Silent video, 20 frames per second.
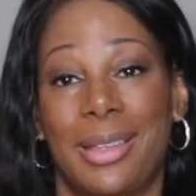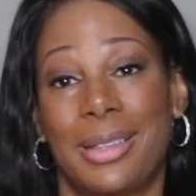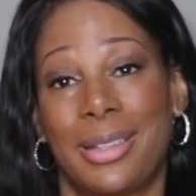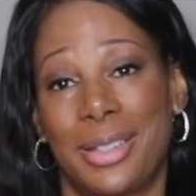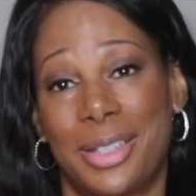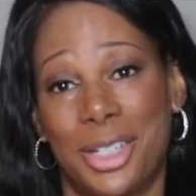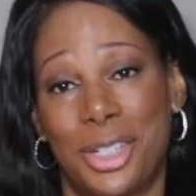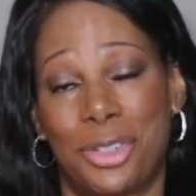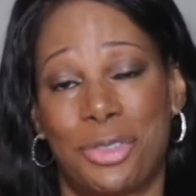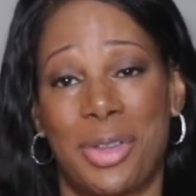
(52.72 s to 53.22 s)

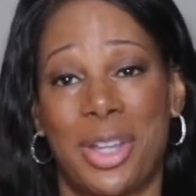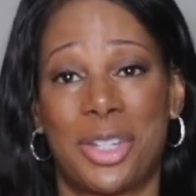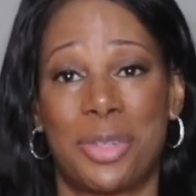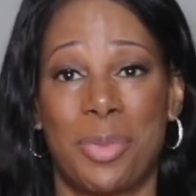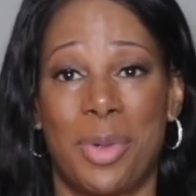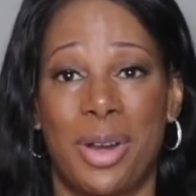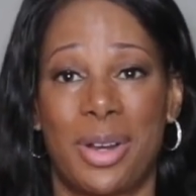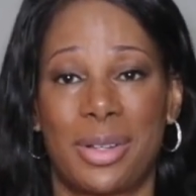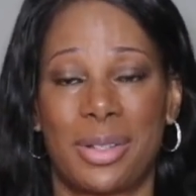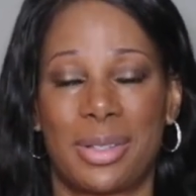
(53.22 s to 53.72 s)
good stretch
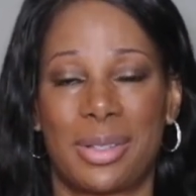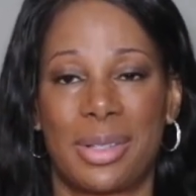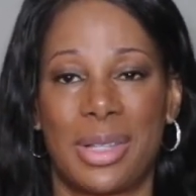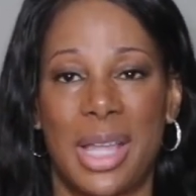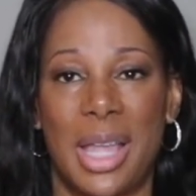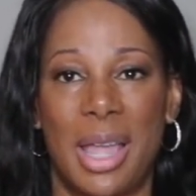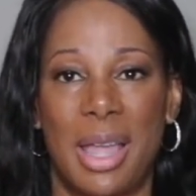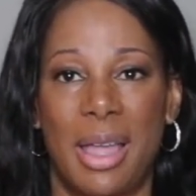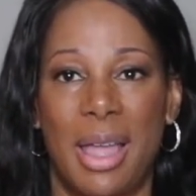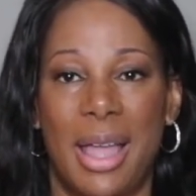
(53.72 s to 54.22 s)
marks.
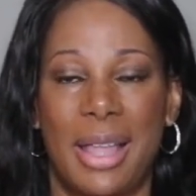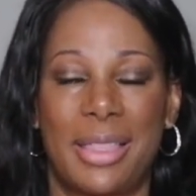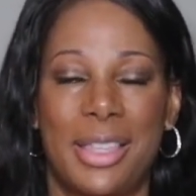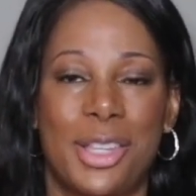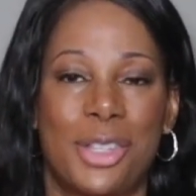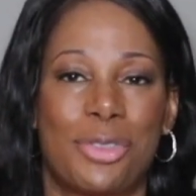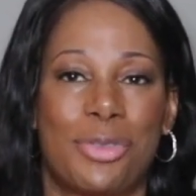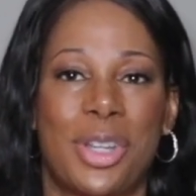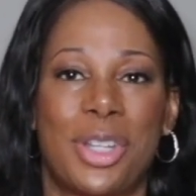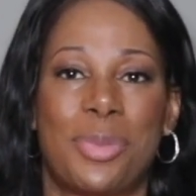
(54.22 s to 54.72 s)
I think
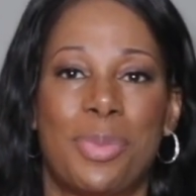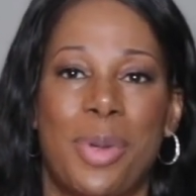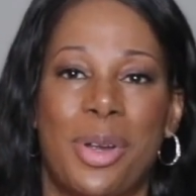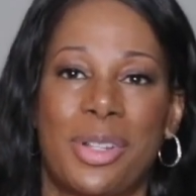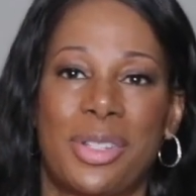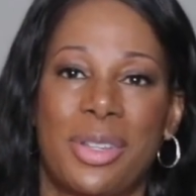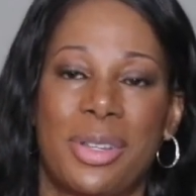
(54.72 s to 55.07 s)
stretch marks